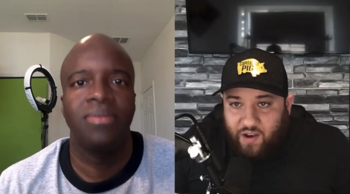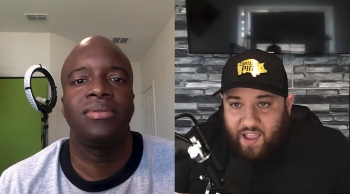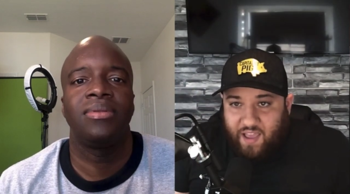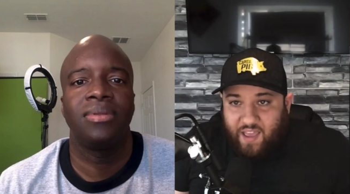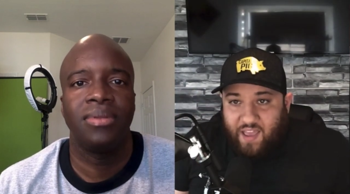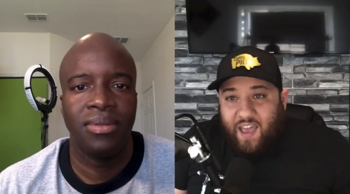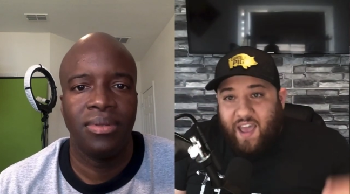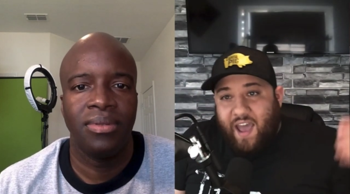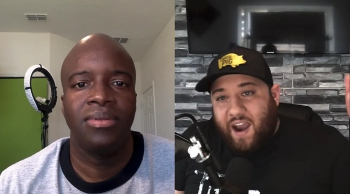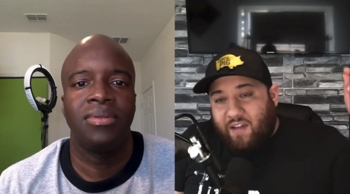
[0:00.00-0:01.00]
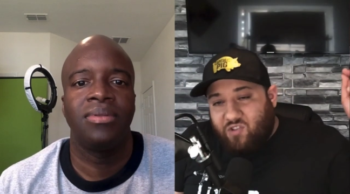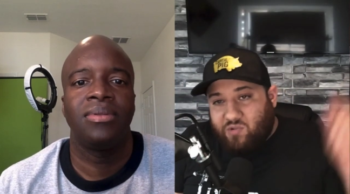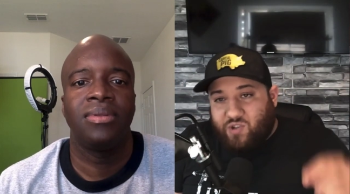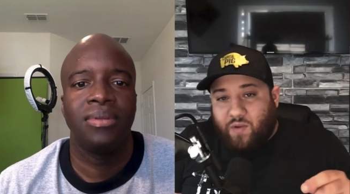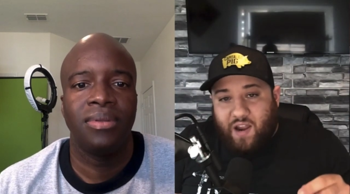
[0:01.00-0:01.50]
Speaker 1: link. And every
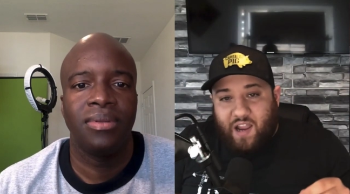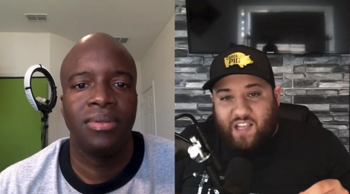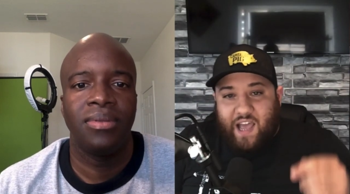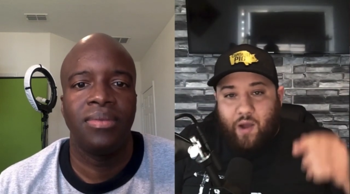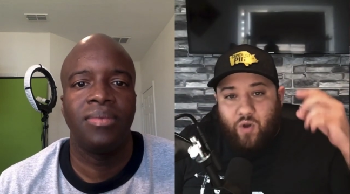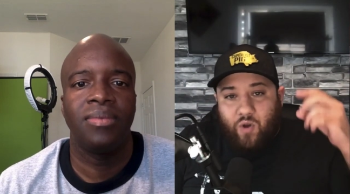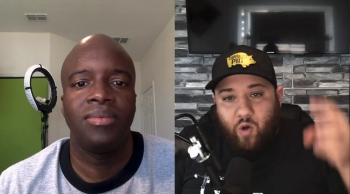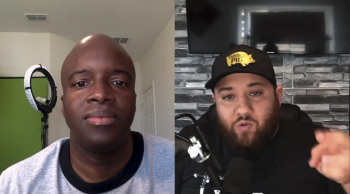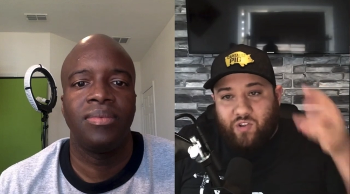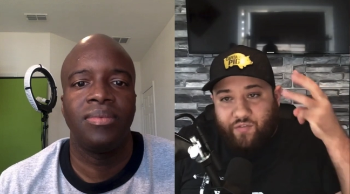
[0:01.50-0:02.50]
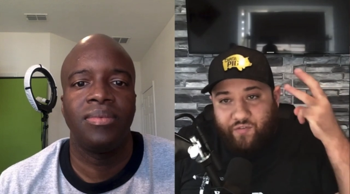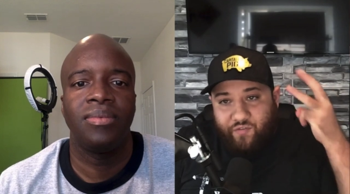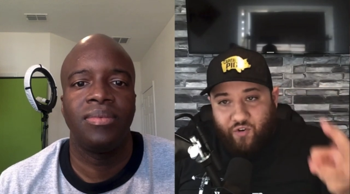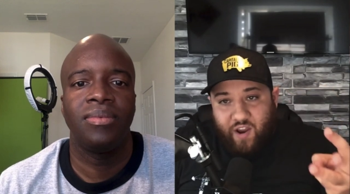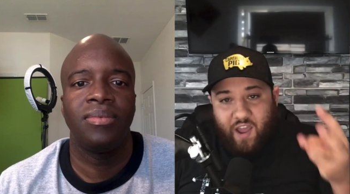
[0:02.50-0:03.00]
time someone clicks that, it will go to the
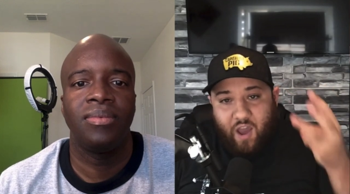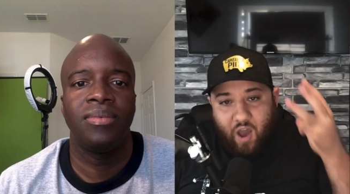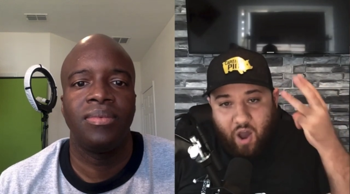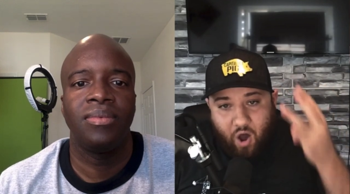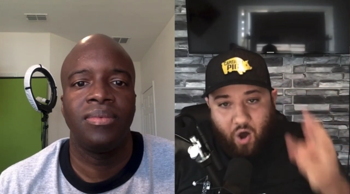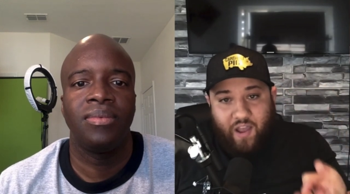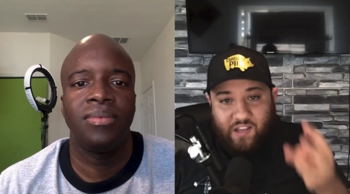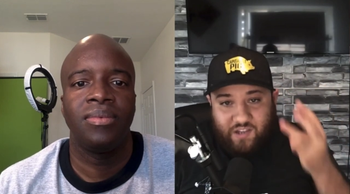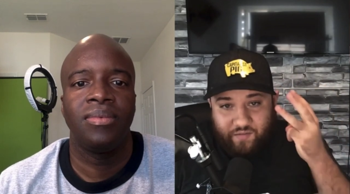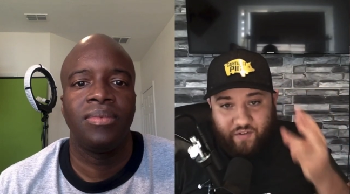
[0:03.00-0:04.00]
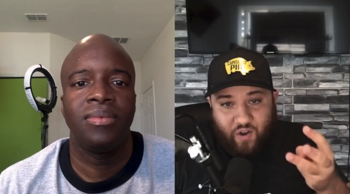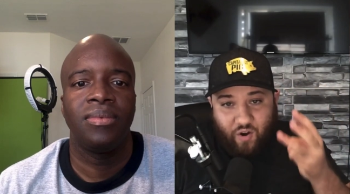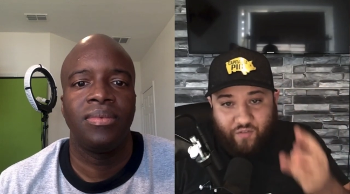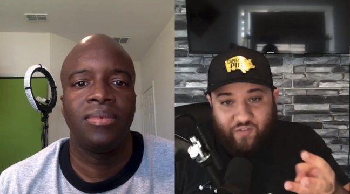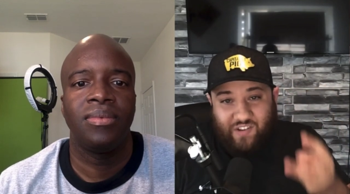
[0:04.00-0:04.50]
free highest
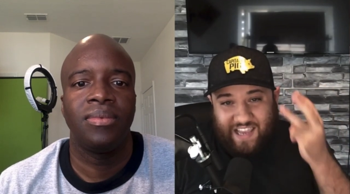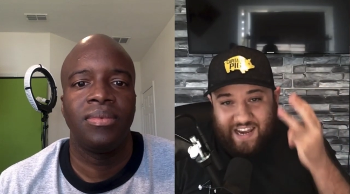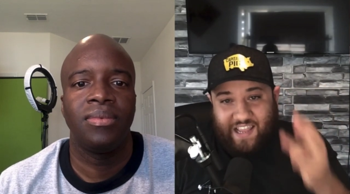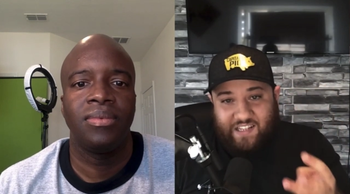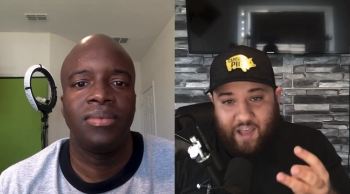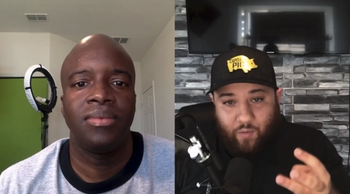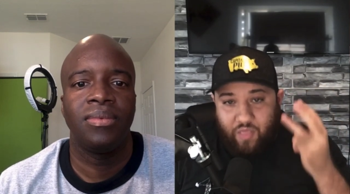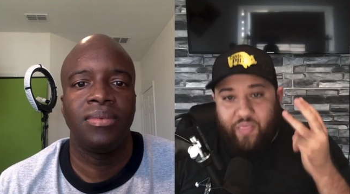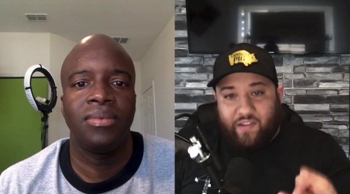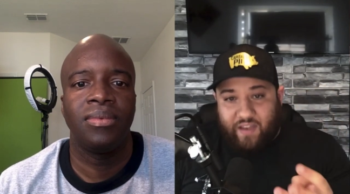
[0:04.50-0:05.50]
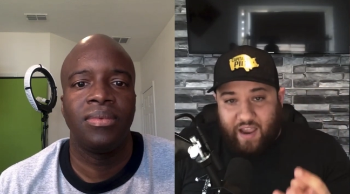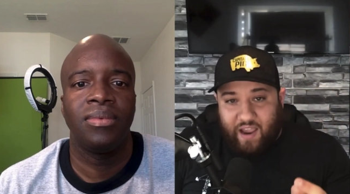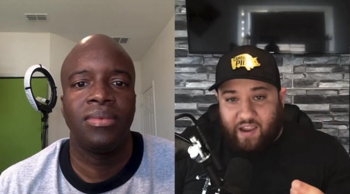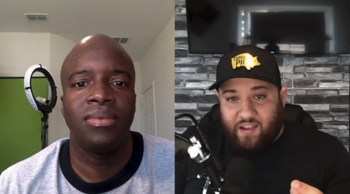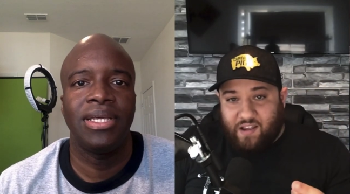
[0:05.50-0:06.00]
converting offers in his network that
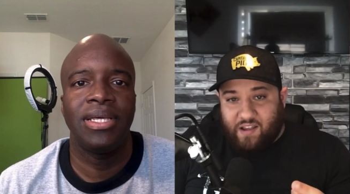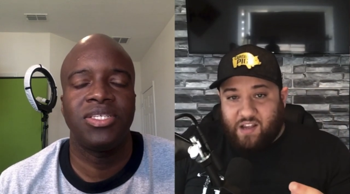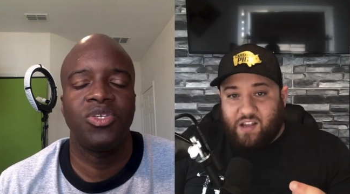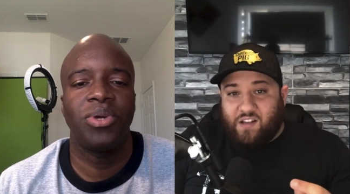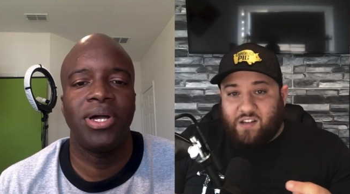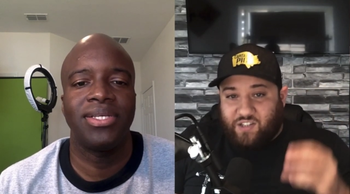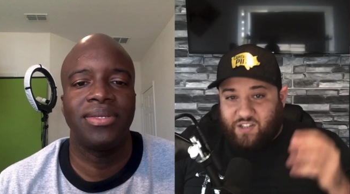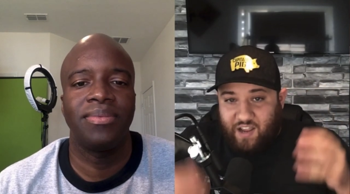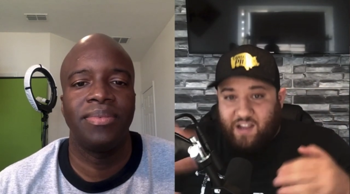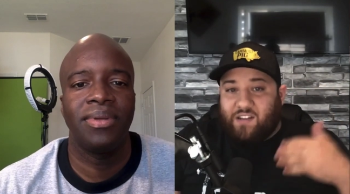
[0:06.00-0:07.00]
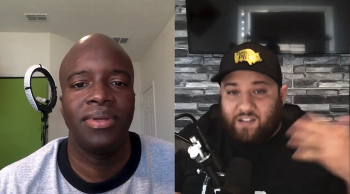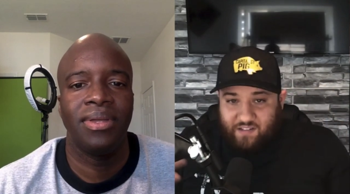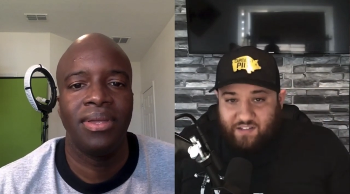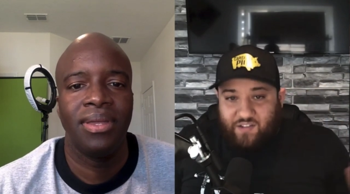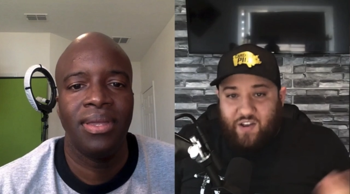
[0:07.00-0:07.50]
day.
Speaker 2: That's super awesome.
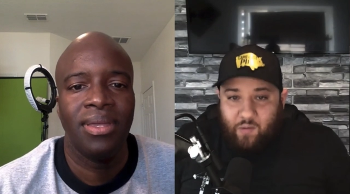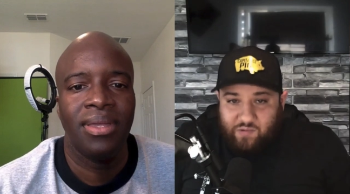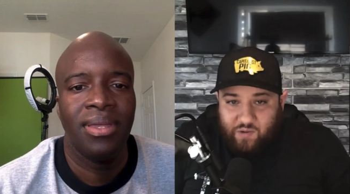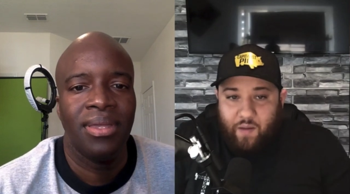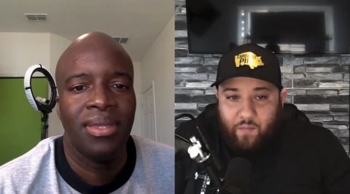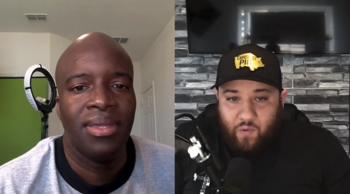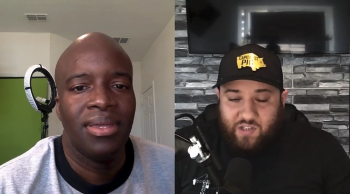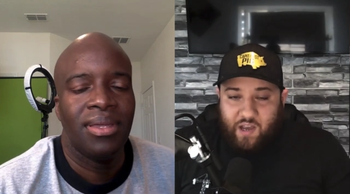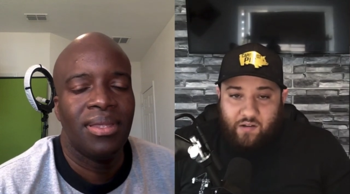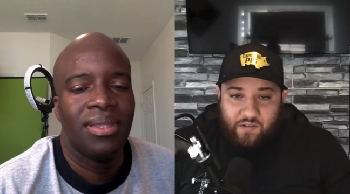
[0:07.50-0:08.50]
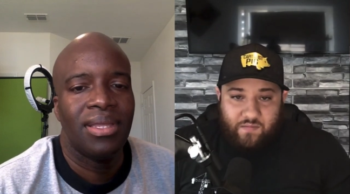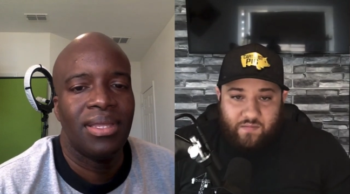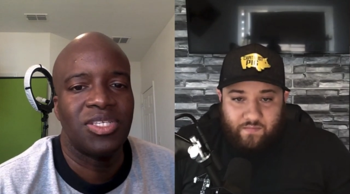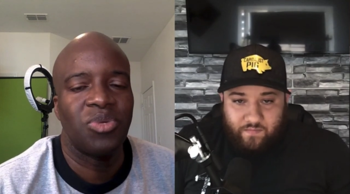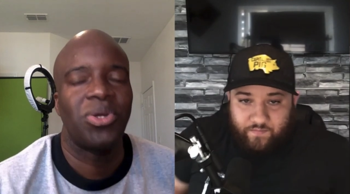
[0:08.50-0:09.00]
So, so it helps him get
Speaker 1: more sales.
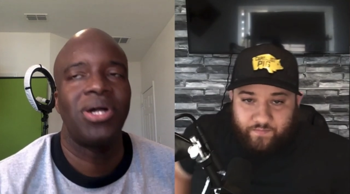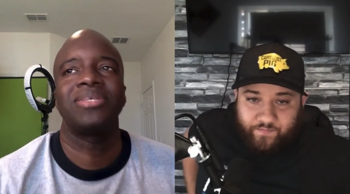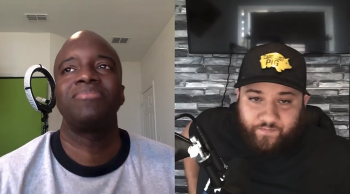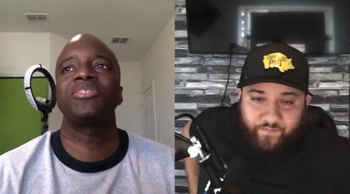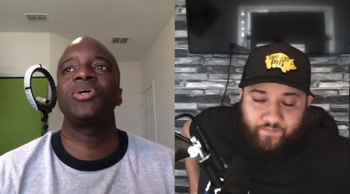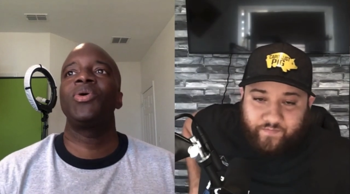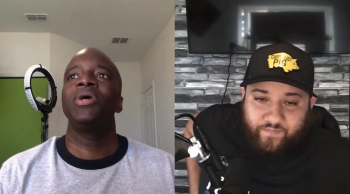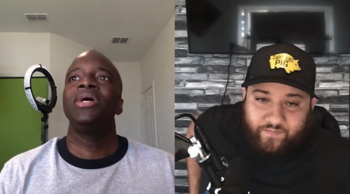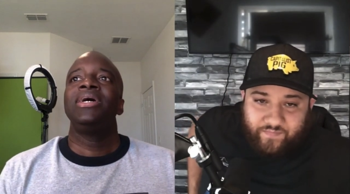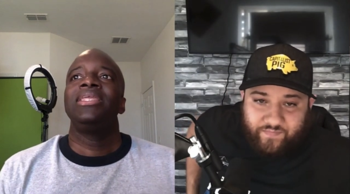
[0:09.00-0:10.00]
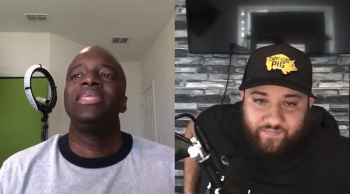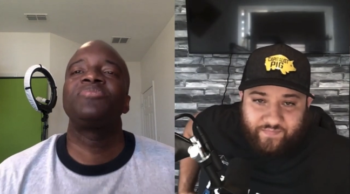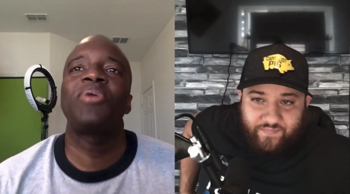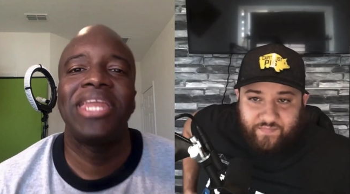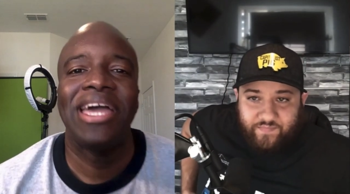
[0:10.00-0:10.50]
Speaker 2: That's super awesome. So
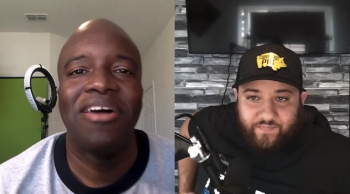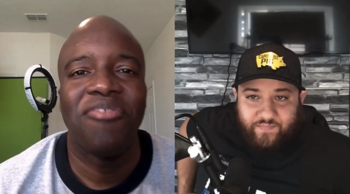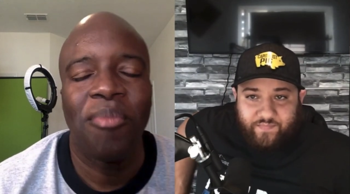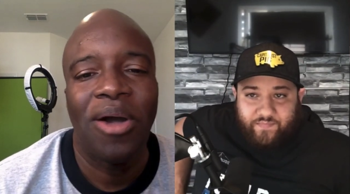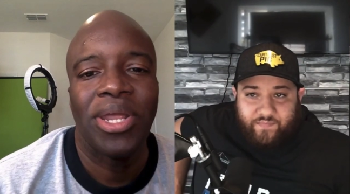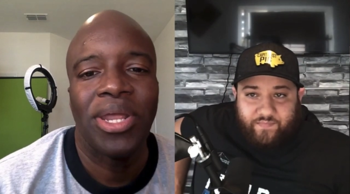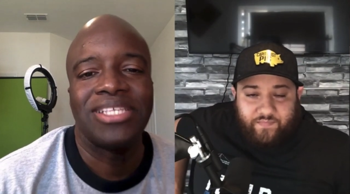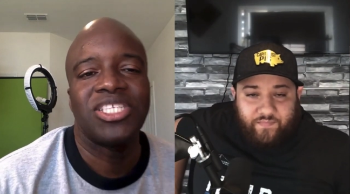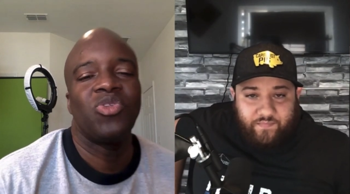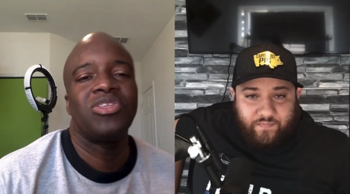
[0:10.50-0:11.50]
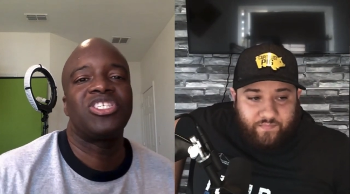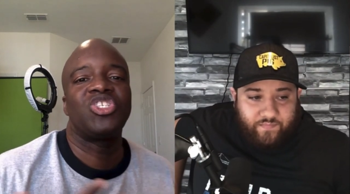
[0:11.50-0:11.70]
Let's break it down for my audience. So the